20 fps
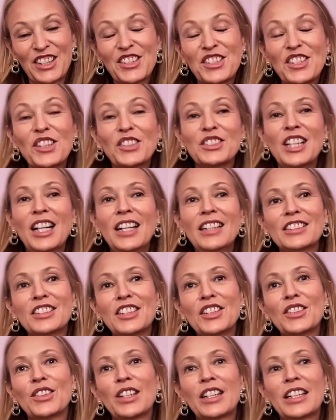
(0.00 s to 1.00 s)
So
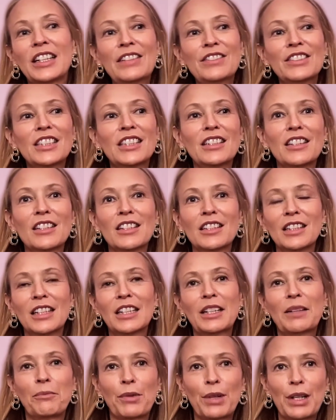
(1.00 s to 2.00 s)
give us a little
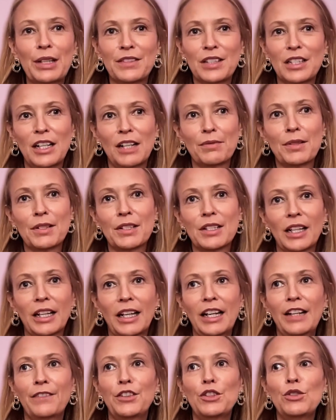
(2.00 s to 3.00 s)
brief synopsis.
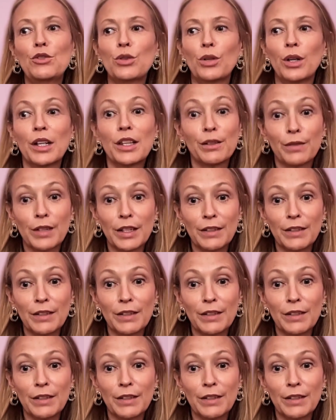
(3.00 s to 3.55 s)
If you join the